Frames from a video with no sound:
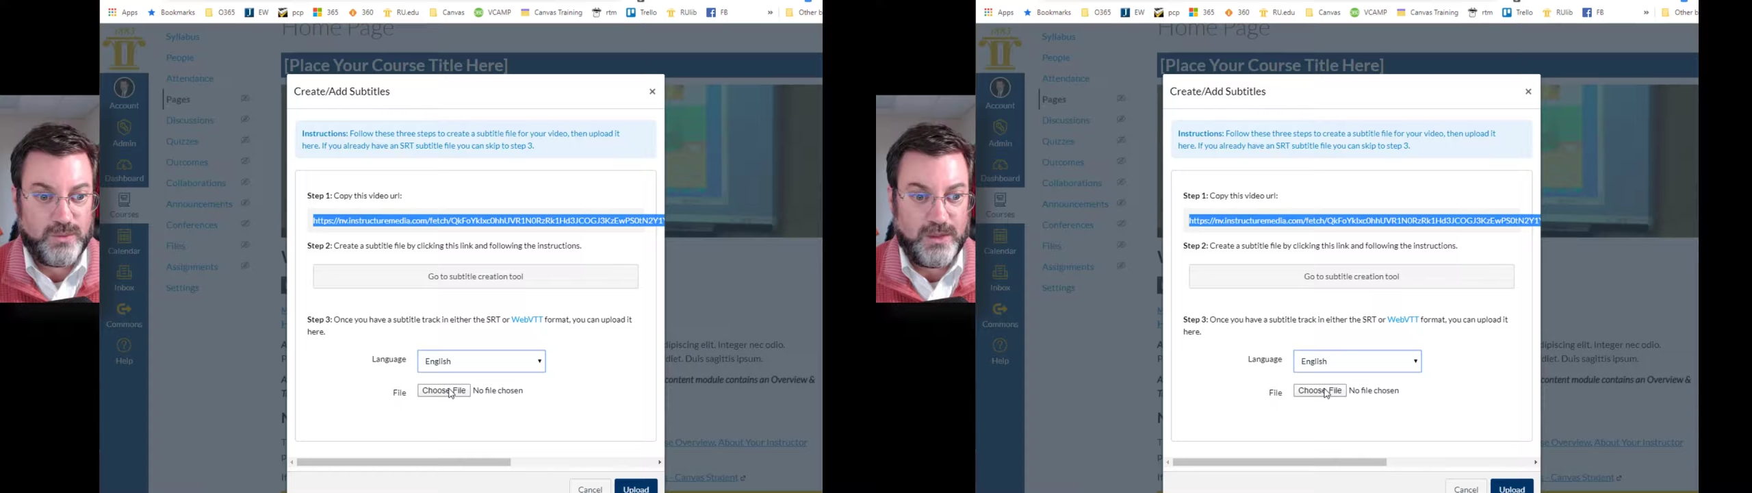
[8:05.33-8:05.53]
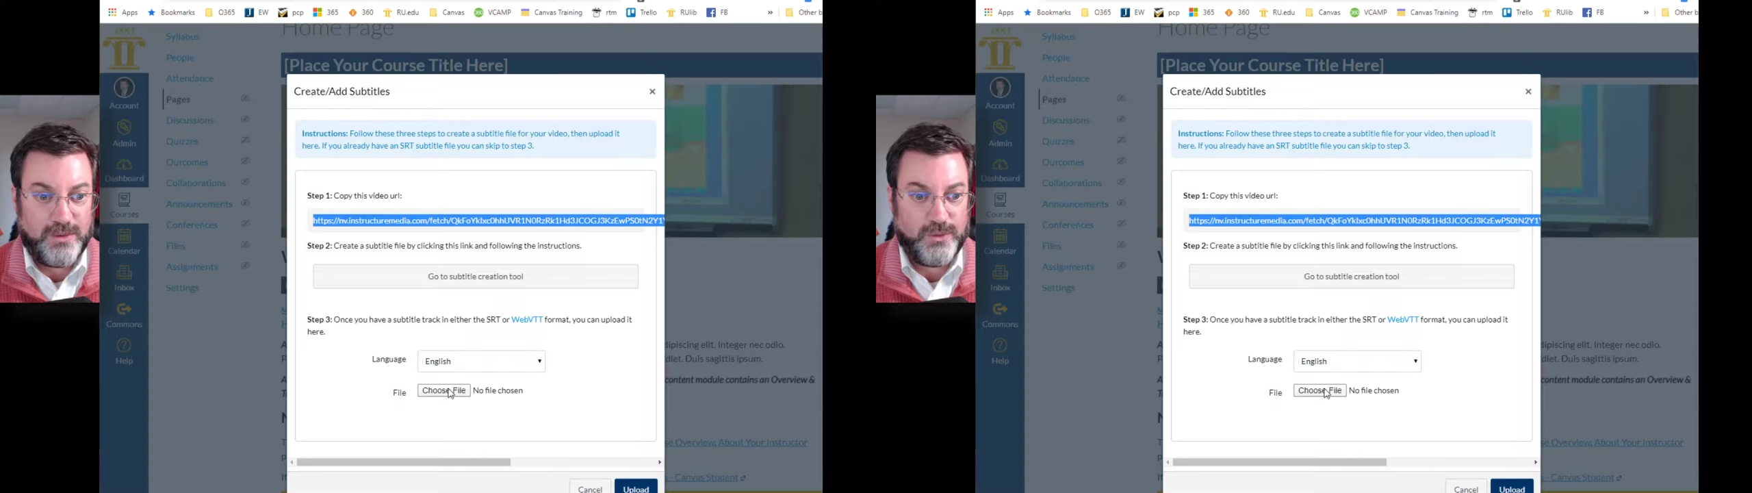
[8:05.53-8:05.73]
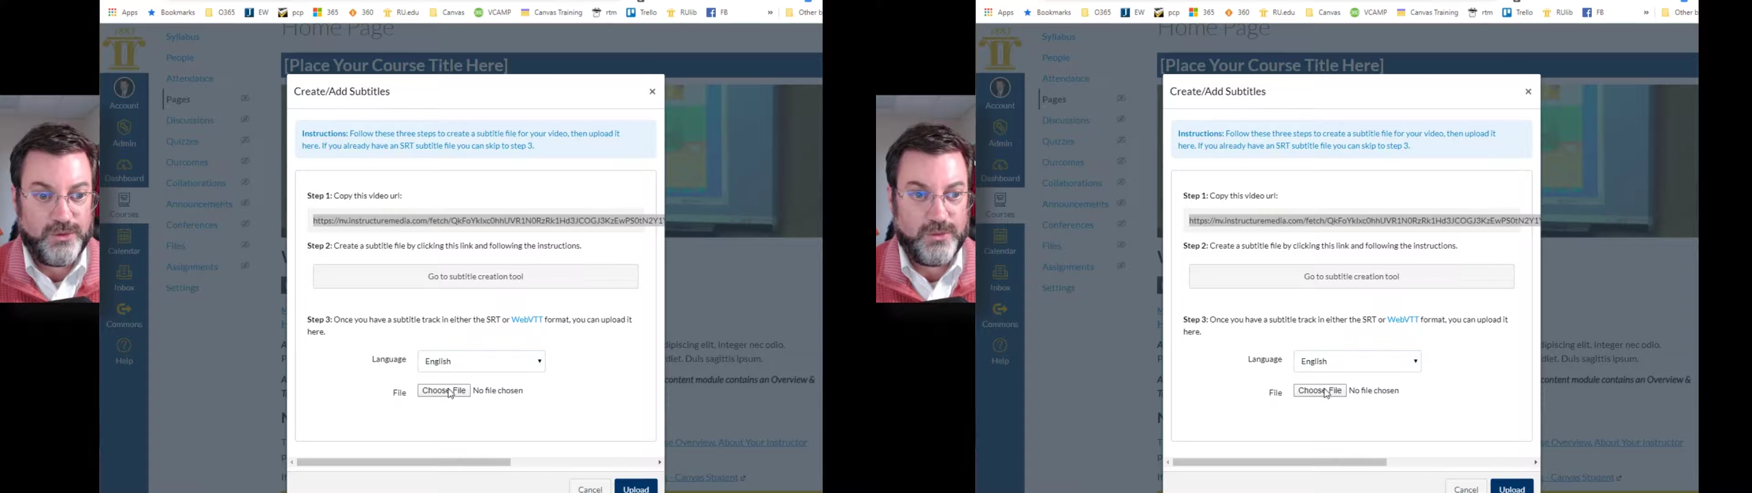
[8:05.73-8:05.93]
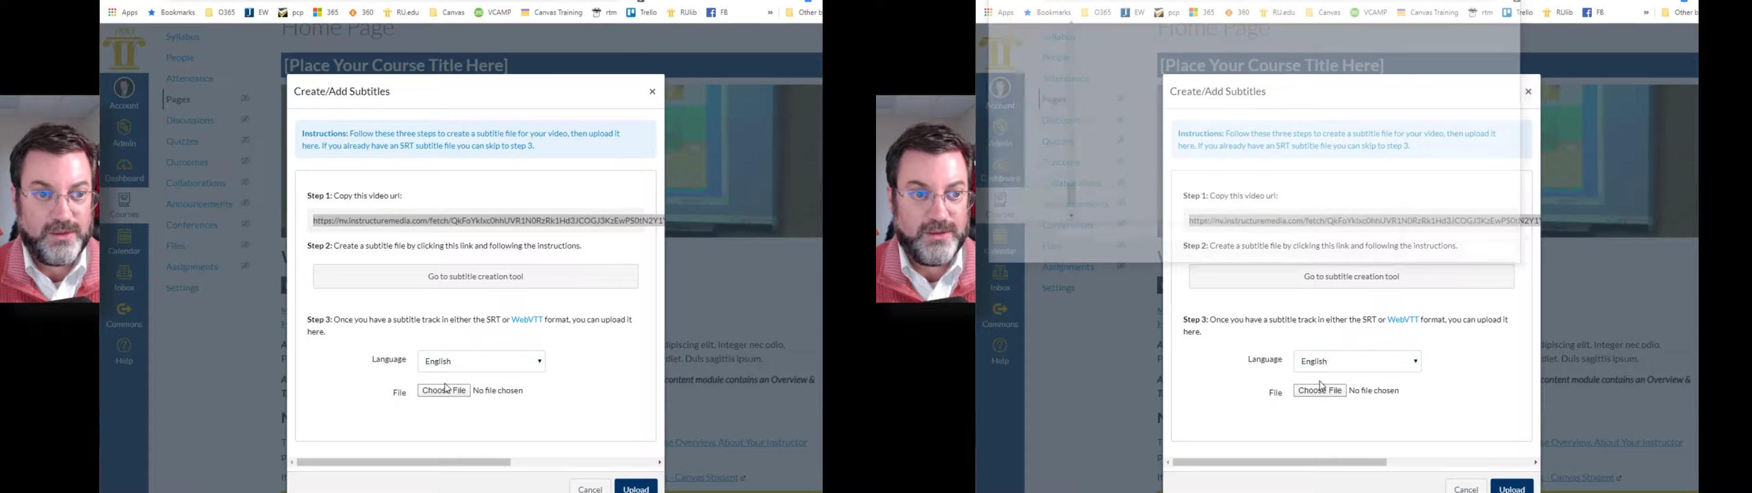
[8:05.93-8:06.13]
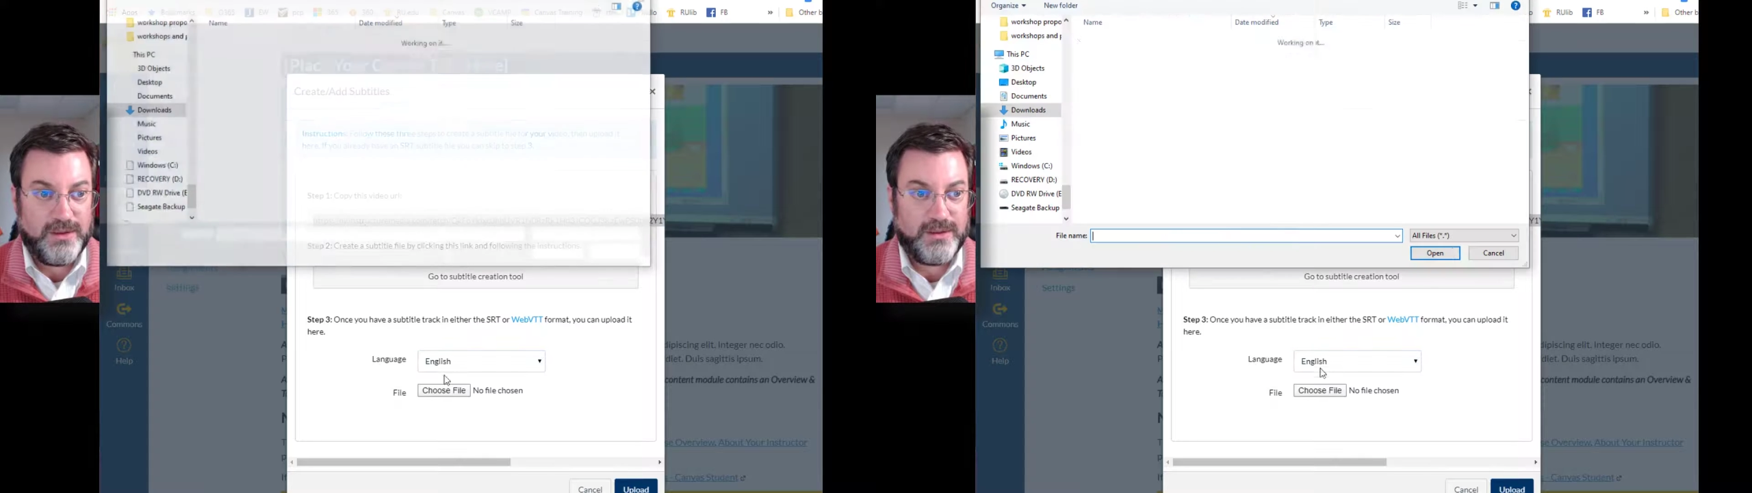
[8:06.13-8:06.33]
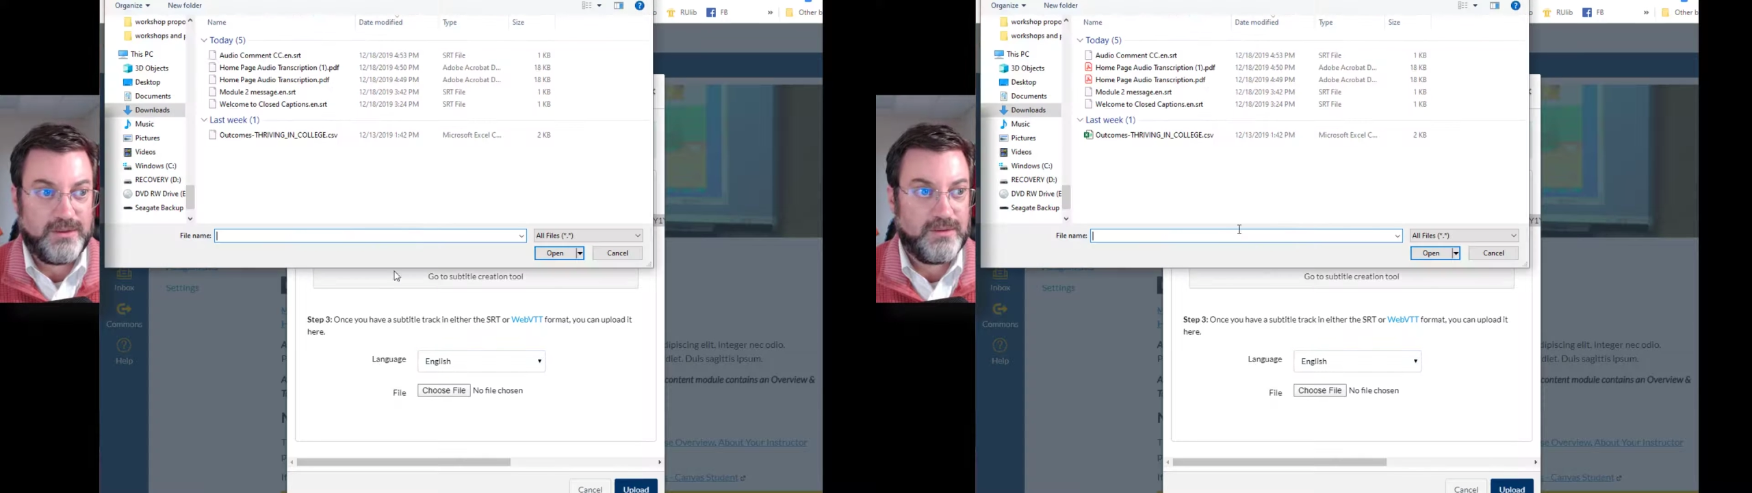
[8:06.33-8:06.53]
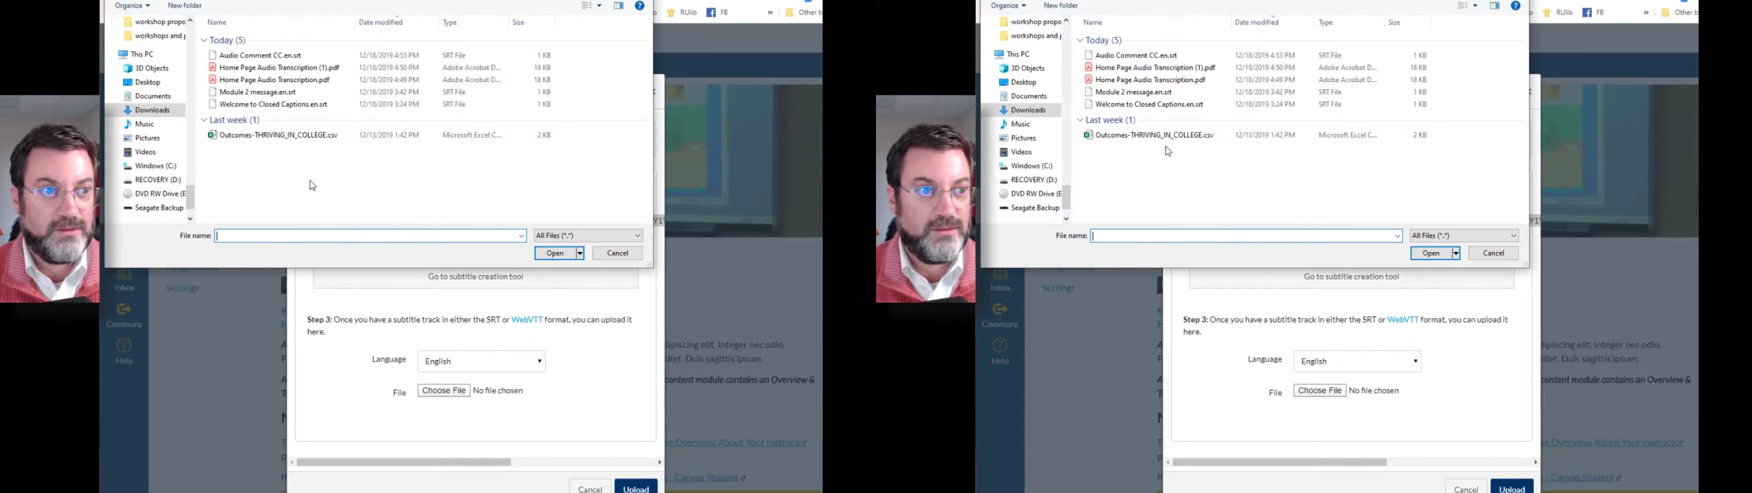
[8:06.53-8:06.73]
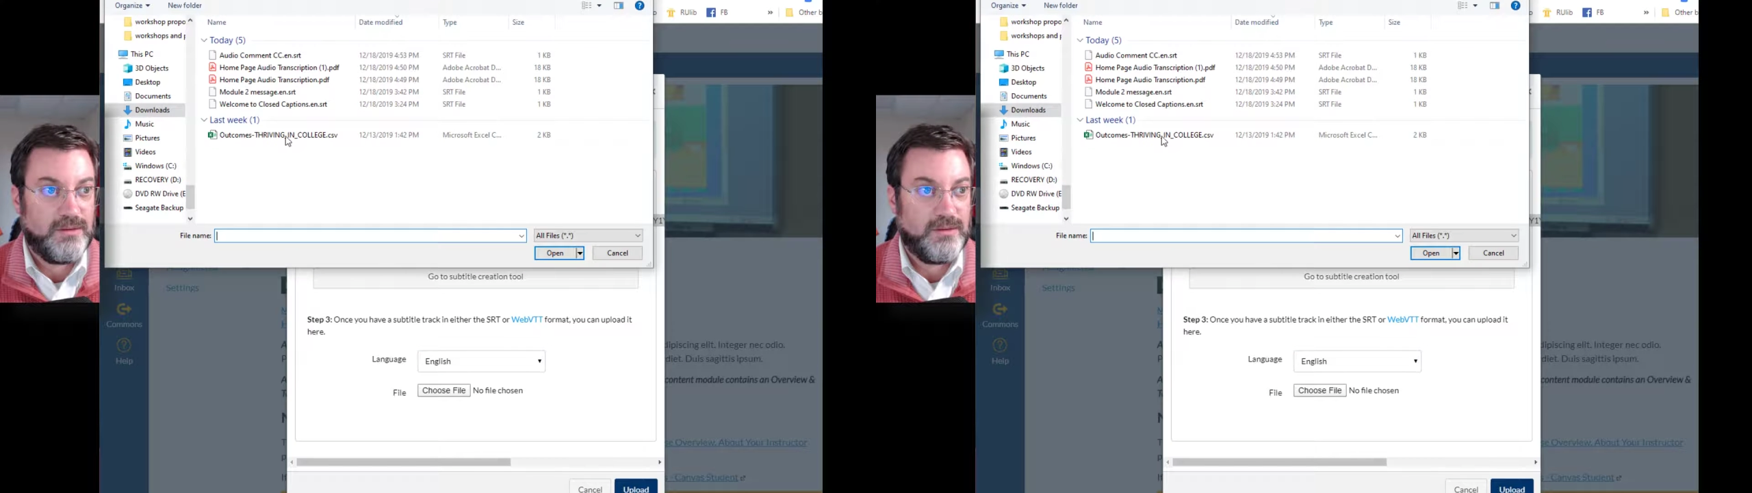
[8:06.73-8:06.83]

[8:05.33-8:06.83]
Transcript: why we're doing this.